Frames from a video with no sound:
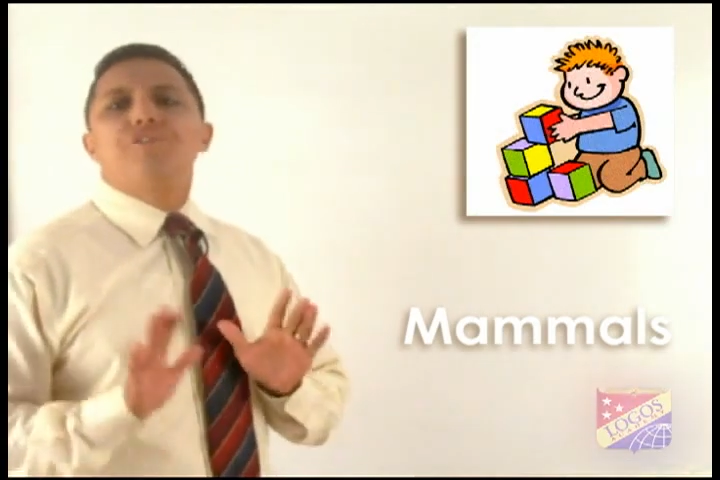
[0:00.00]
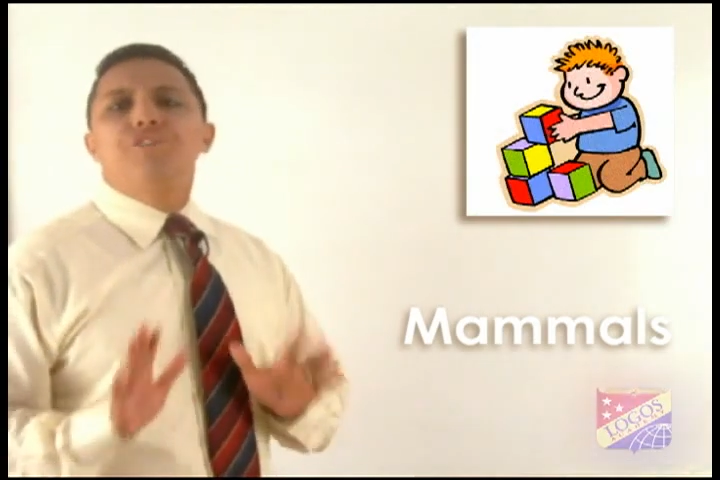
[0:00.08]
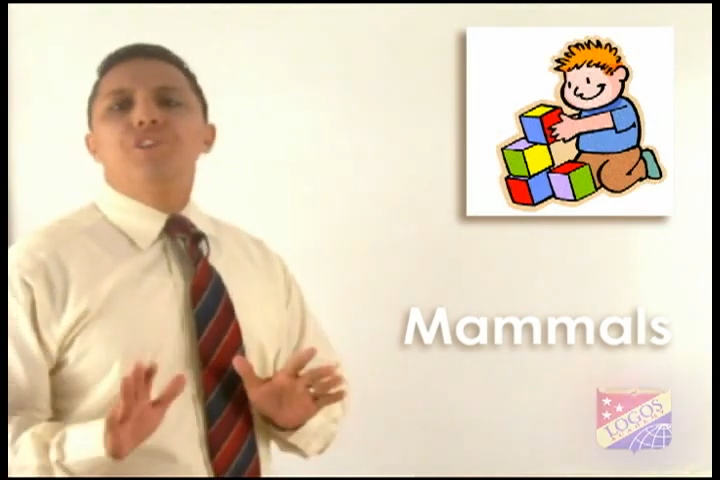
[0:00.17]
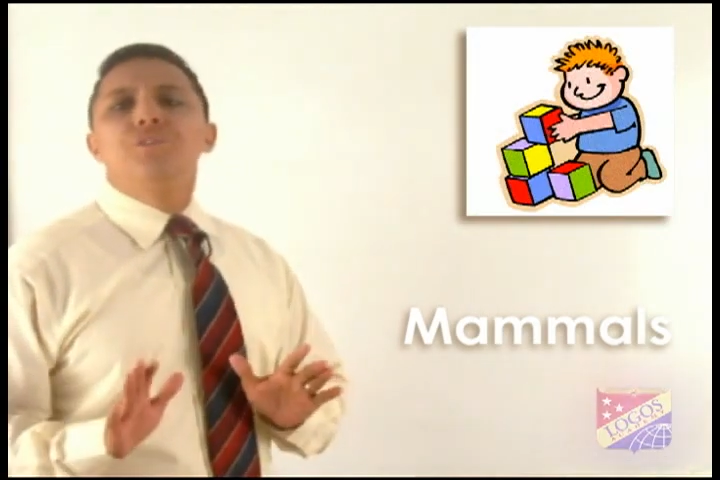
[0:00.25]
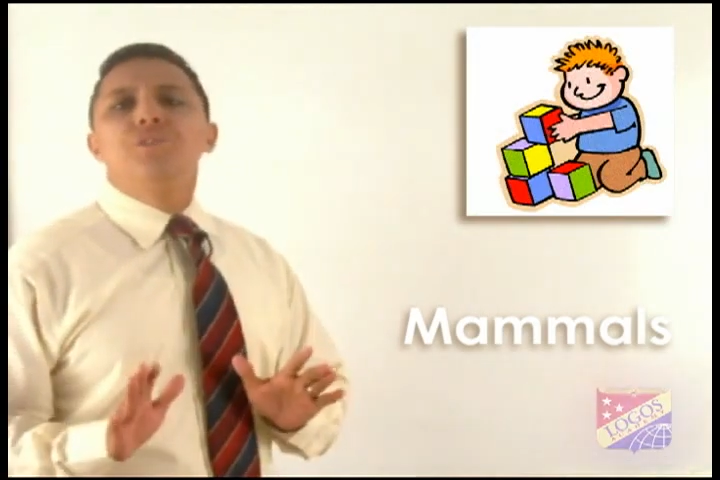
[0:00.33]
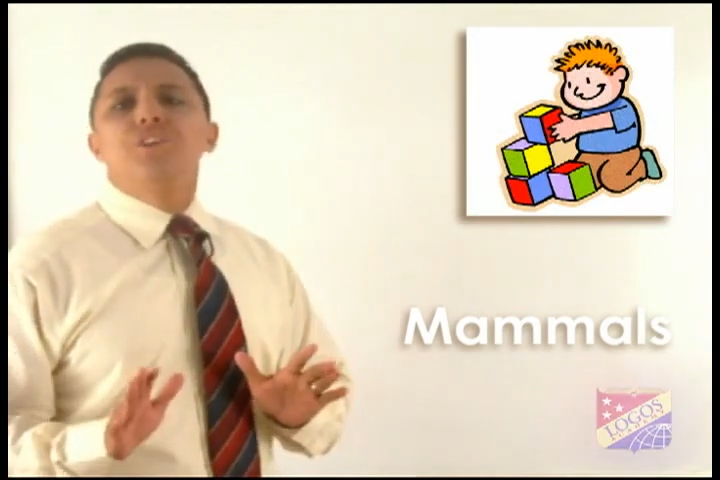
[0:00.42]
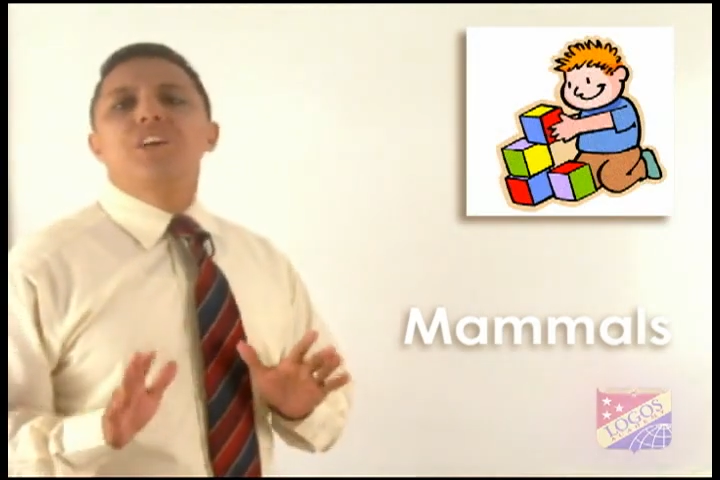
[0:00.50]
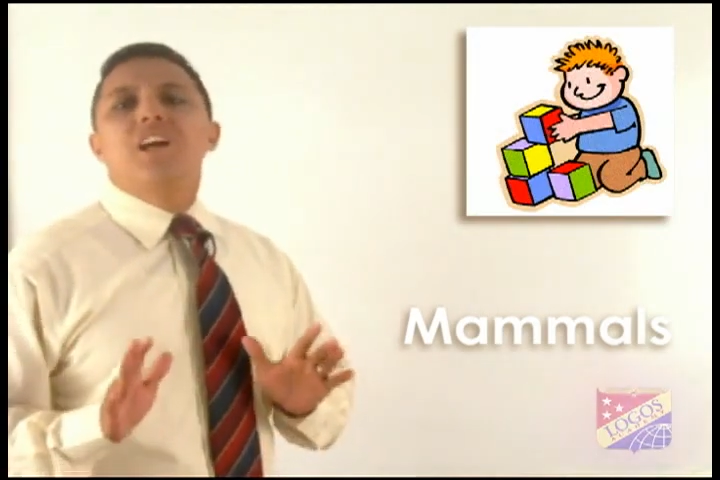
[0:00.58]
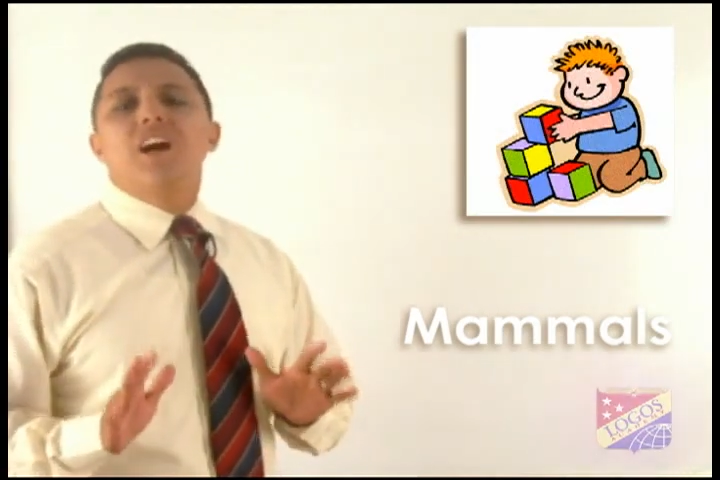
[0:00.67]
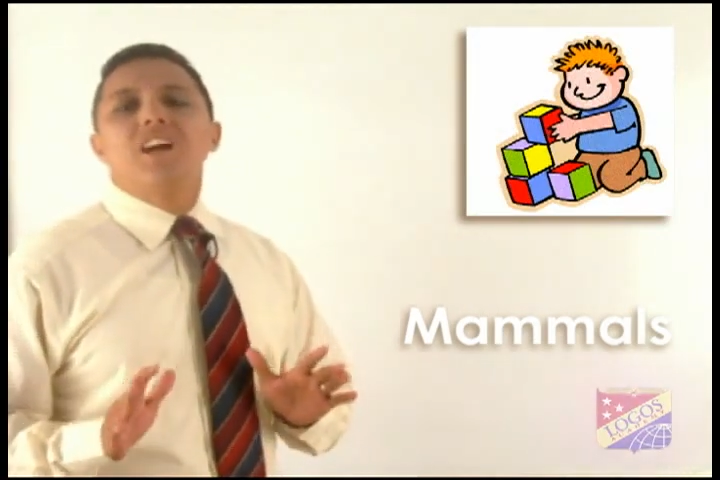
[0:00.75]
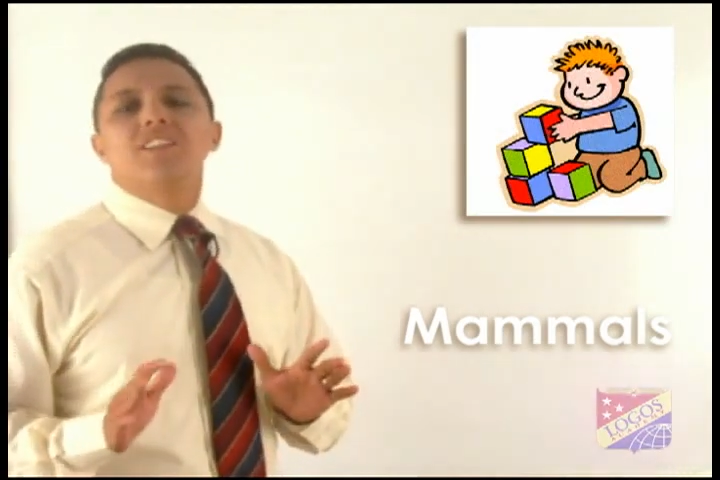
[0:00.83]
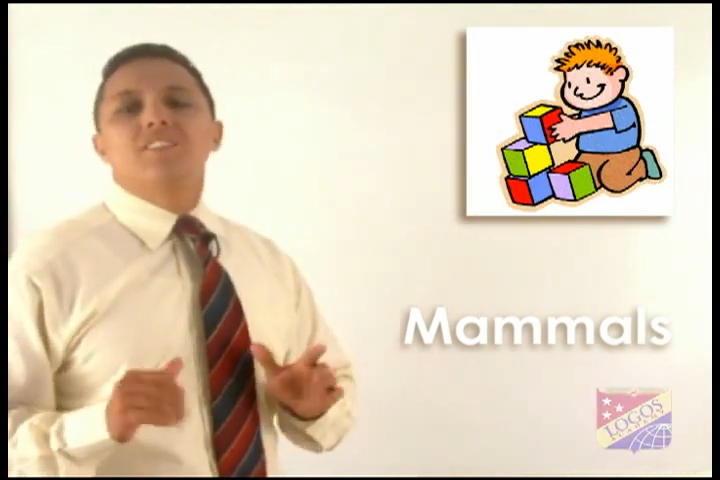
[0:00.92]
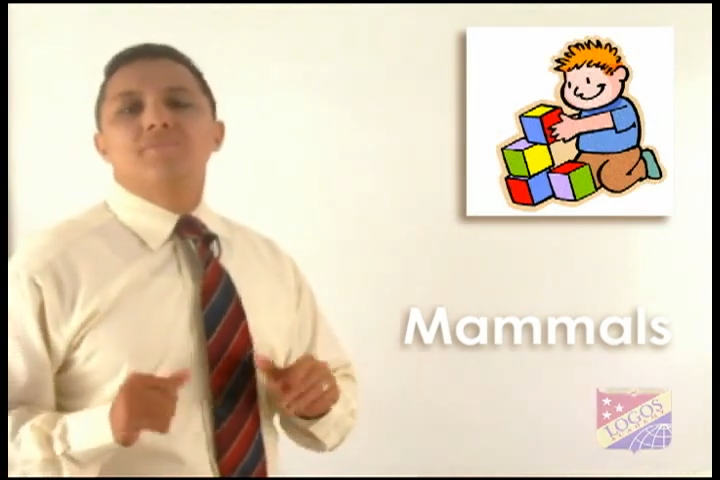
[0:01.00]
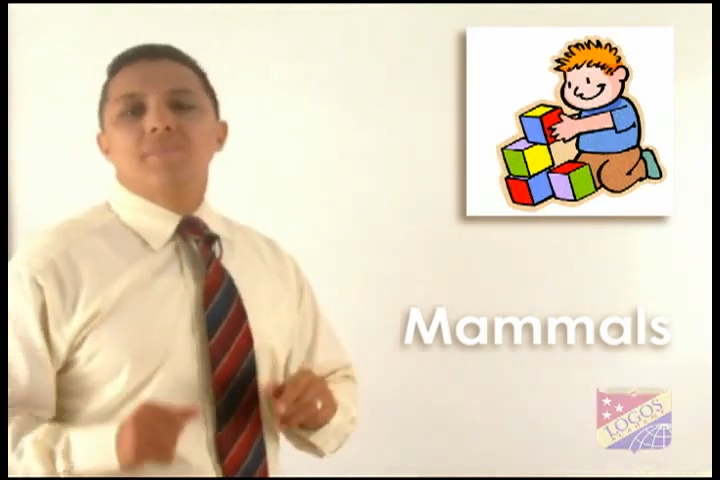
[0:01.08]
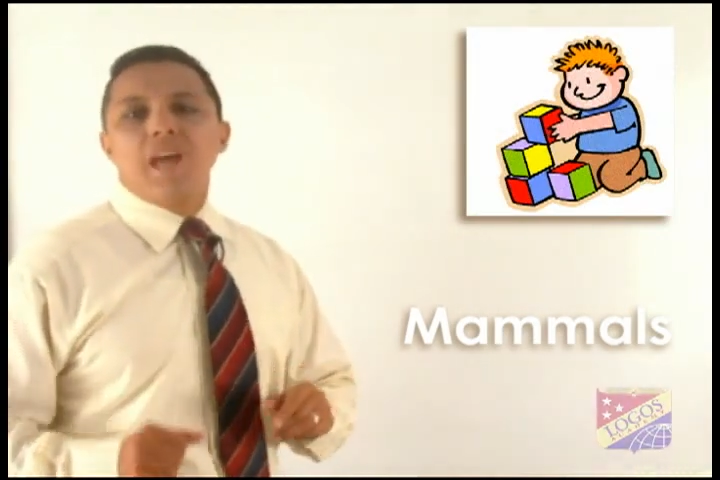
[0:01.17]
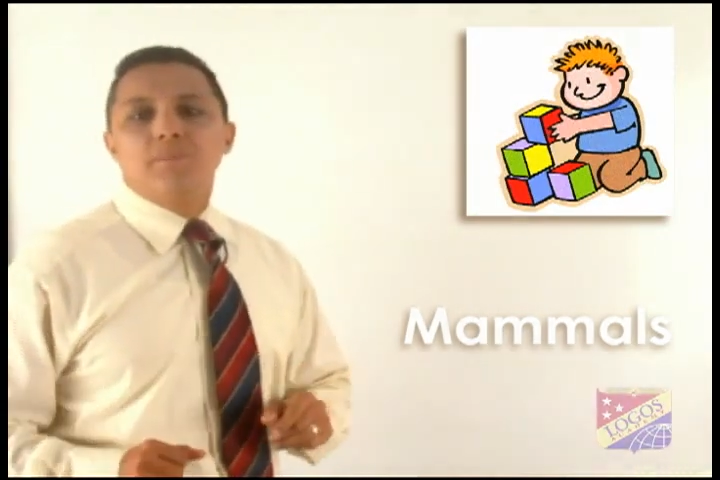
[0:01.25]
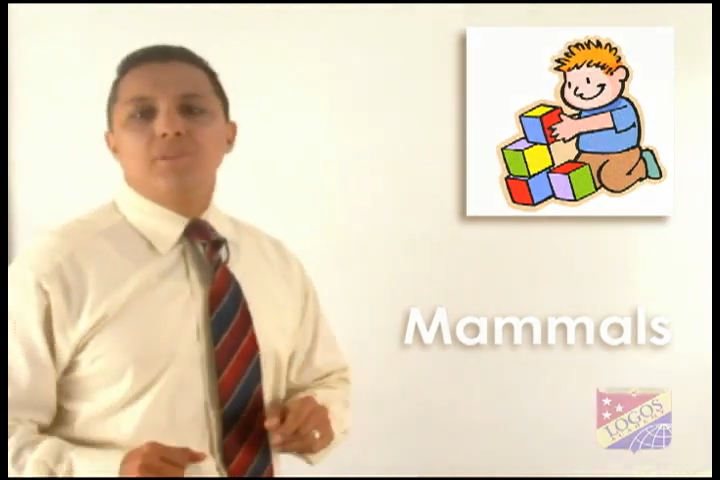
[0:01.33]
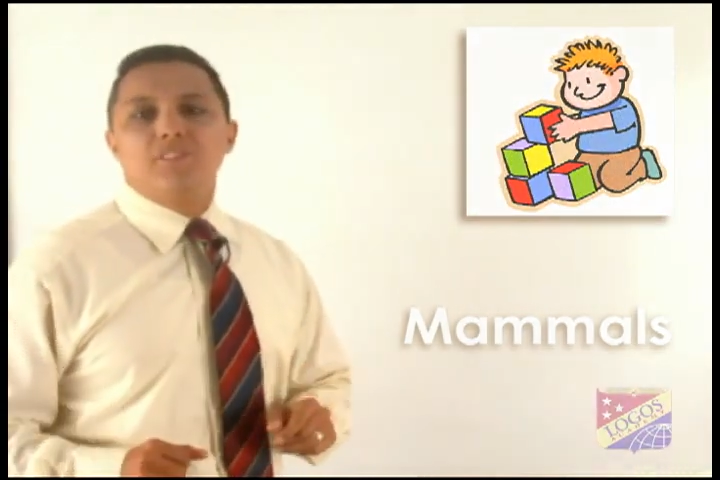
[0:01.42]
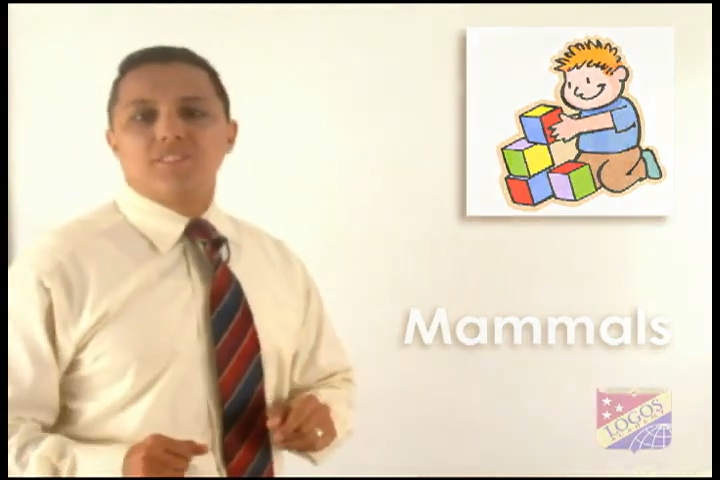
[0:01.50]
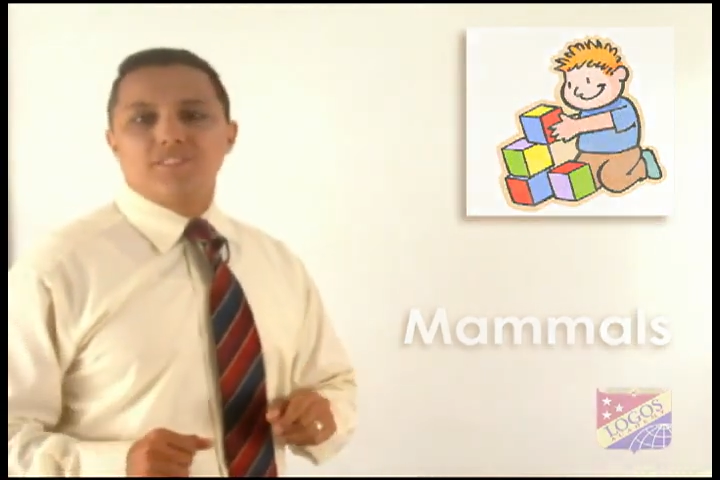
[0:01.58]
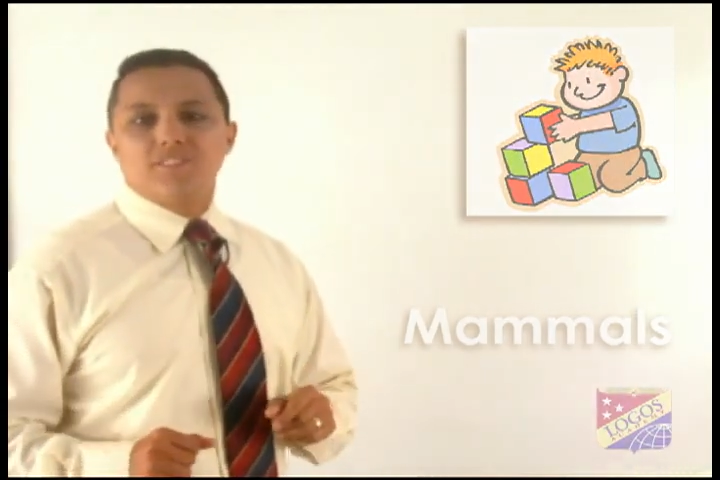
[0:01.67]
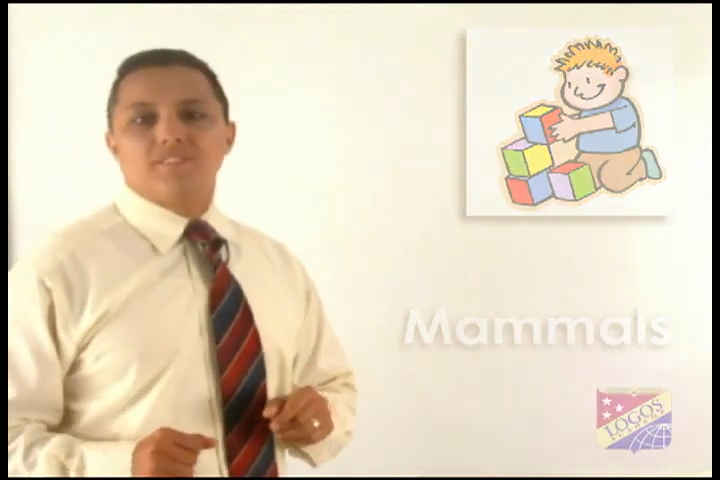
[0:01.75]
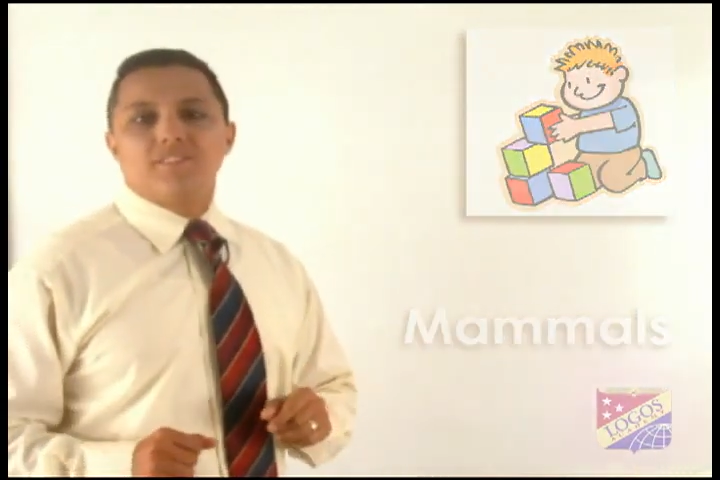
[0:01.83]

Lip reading: a few kinds of mammals.